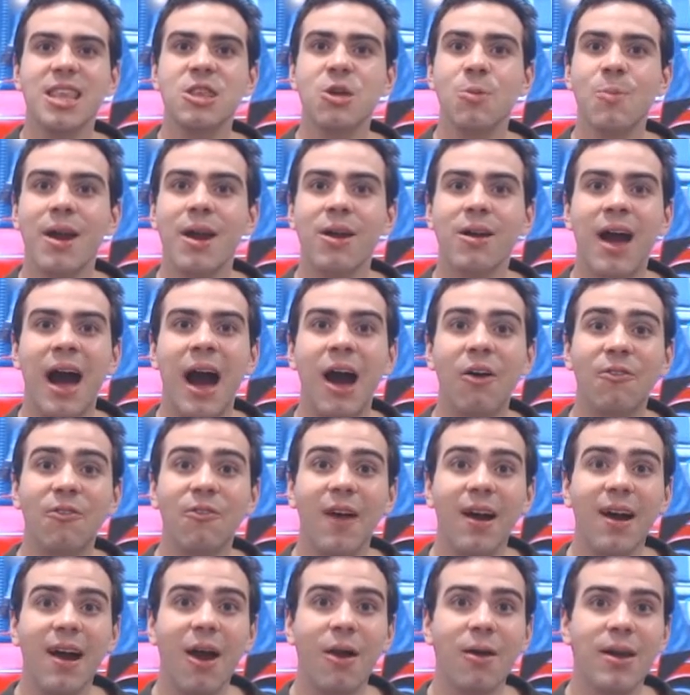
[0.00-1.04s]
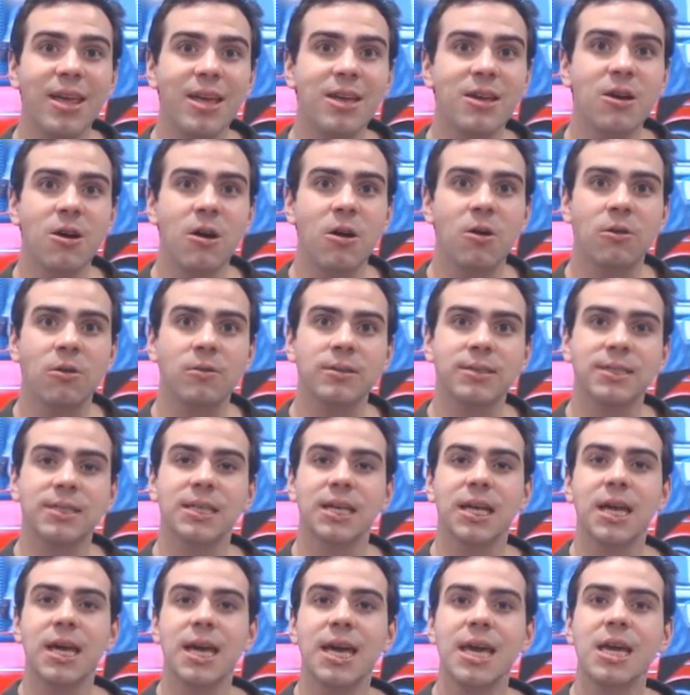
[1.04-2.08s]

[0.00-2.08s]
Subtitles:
No matter how far out he goes,